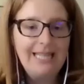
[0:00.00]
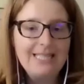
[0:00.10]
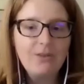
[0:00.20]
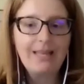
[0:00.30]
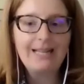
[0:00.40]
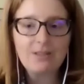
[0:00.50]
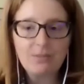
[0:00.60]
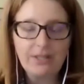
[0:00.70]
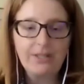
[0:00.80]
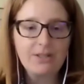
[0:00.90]
And so that's
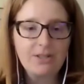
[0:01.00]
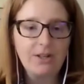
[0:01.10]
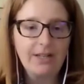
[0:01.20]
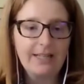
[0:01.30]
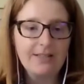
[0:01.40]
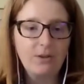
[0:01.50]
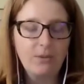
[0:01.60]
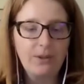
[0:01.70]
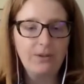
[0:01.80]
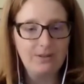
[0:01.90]
where you're starting. So,
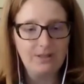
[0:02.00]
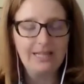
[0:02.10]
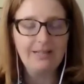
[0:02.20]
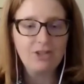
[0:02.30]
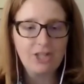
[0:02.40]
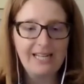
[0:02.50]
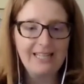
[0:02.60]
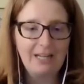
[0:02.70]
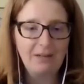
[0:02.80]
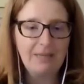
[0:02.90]
we kind of
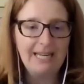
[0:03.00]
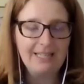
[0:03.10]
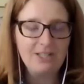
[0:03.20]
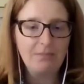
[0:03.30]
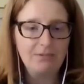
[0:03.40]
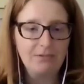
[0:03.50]
shedding that baggage up